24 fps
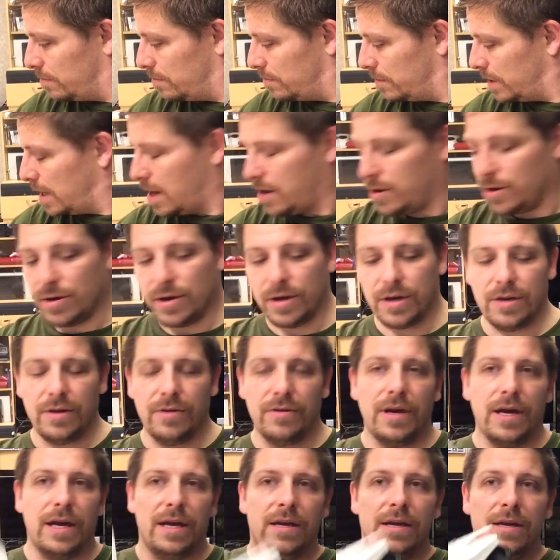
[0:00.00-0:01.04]
Yeah, you're good,
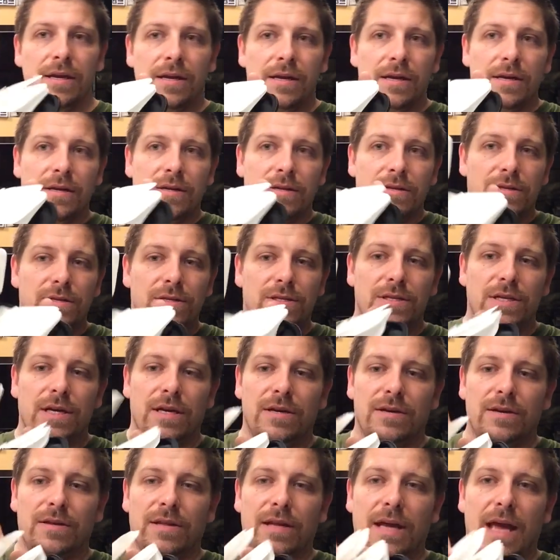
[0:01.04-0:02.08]
okay. Just
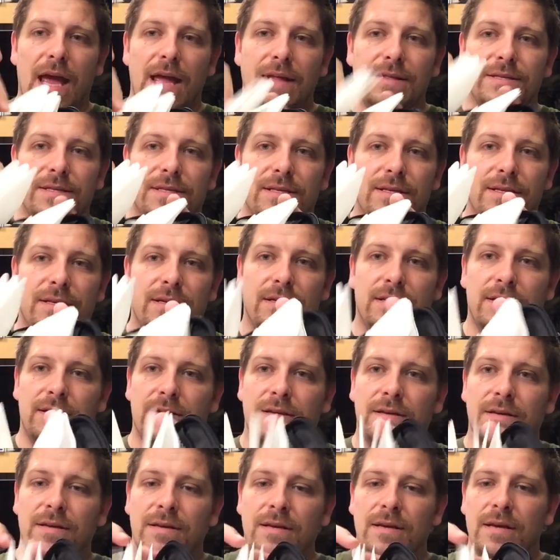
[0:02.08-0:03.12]
checking on the cats.
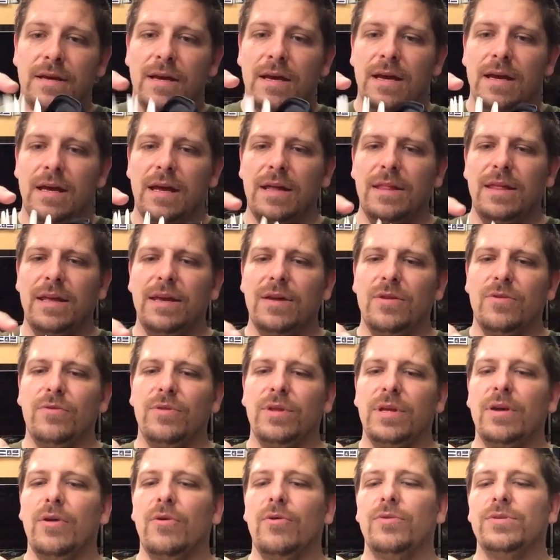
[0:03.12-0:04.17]
And I think it
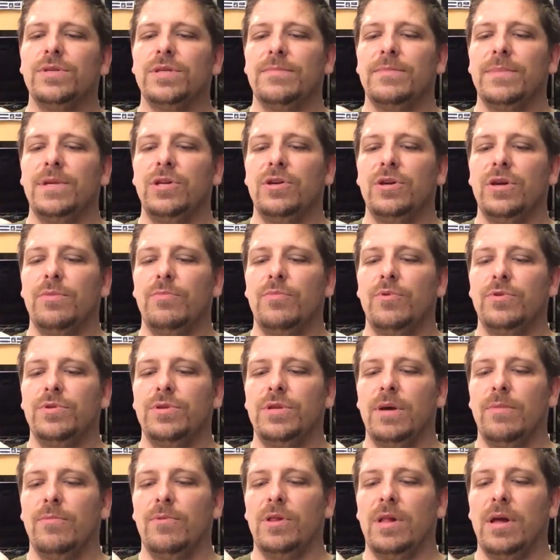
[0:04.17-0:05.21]
only holds, I mean, you could put
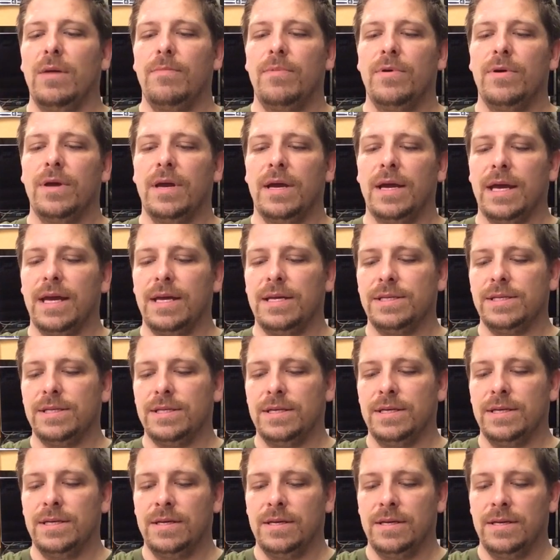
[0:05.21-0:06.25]
double up, I guess.
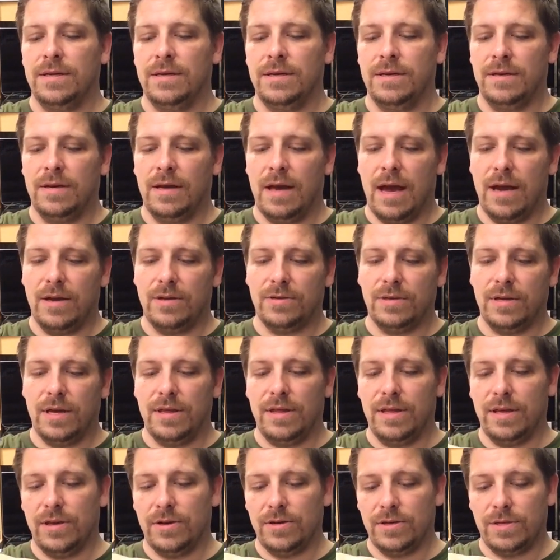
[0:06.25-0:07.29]
Actually, I
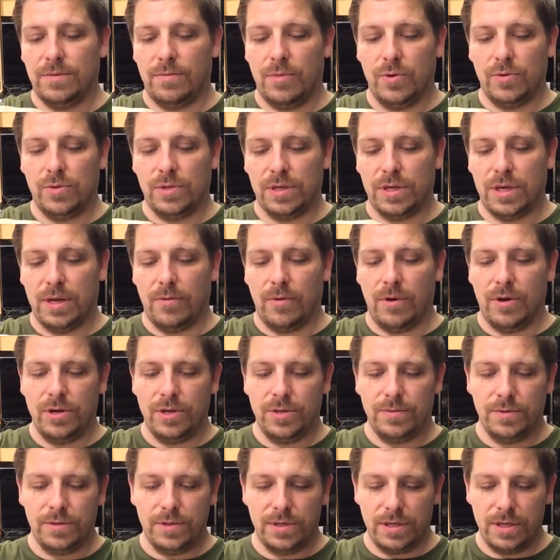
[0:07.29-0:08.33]
think you're supposed to double. Are you
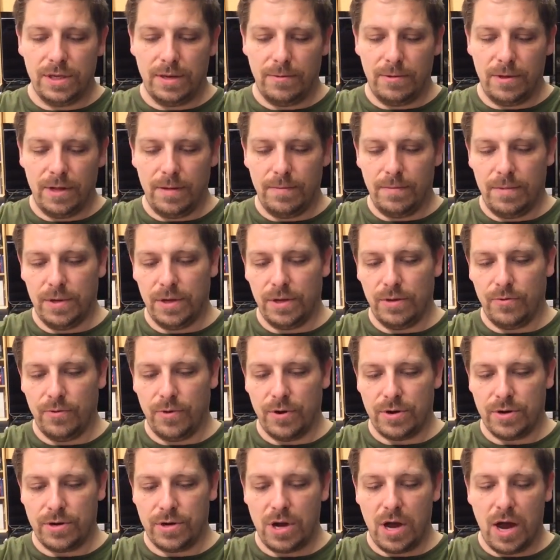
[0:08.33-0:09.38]
supposed to double up? You
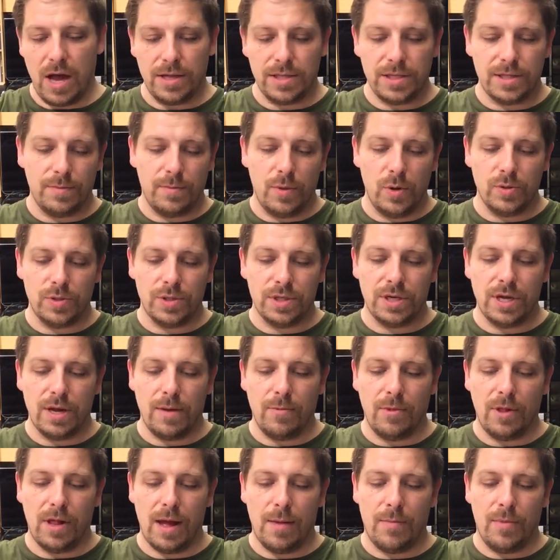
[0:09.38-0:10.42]
are not supposed to
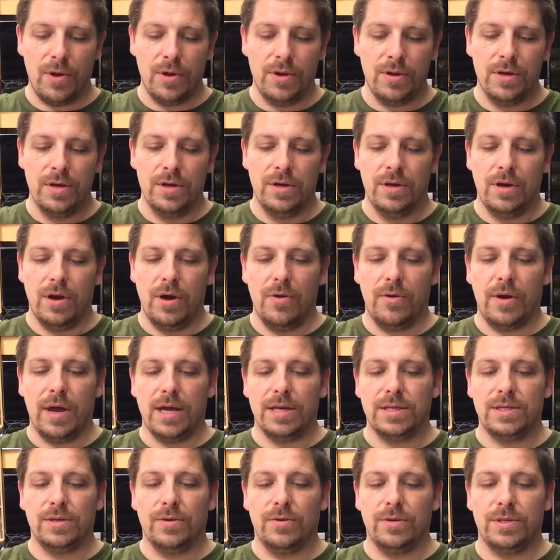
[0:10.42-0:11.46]
double up. Okay,
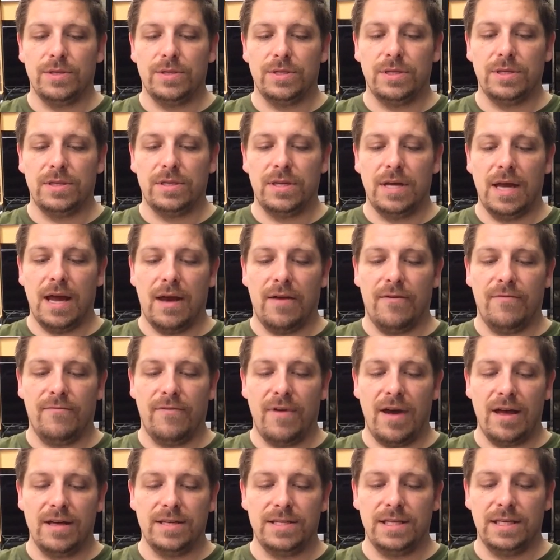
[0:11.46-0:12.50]
so it's just, yeah,
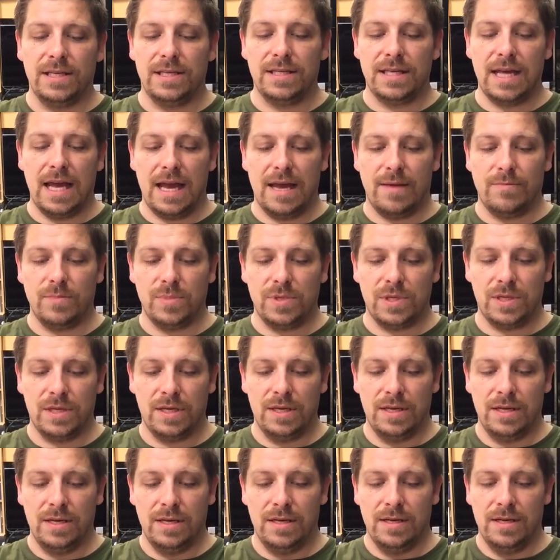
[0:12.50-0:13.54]
5, 6 games.
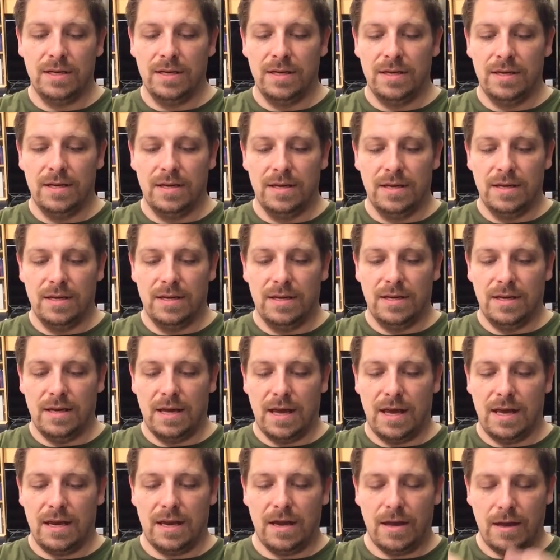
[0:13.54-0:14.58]

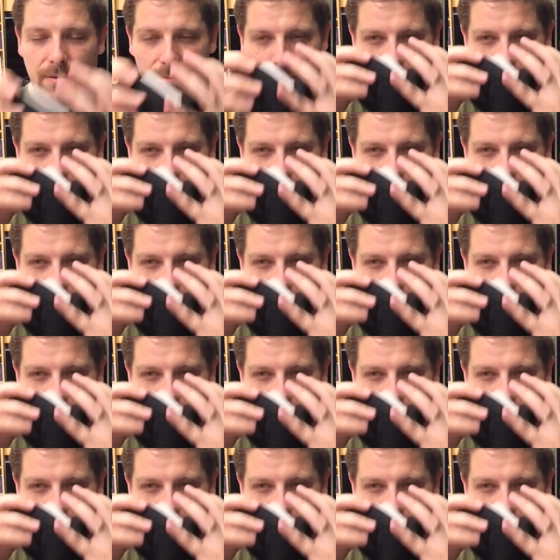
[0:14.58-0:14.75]
And